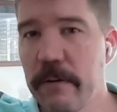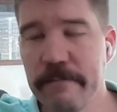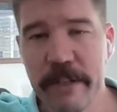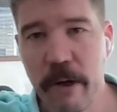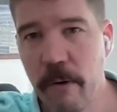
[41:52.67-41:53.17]

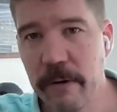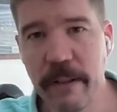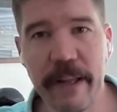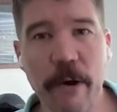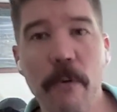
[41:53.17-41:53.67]
we call it
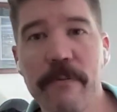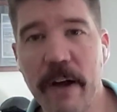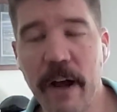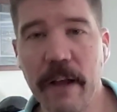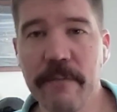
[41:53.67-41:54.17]
like
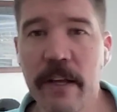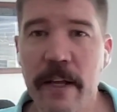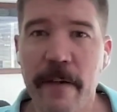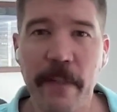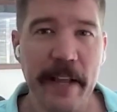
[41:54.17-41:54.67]
'05,
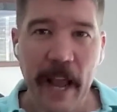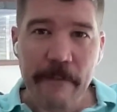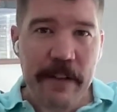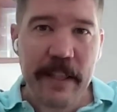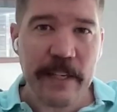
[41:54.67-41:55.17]
like
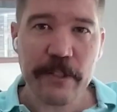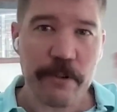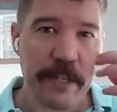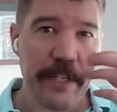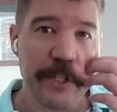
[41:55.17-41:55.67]
everything is
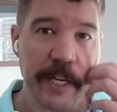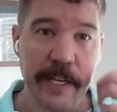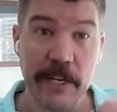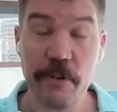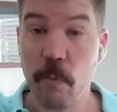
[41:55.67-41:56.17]
strategic in nature.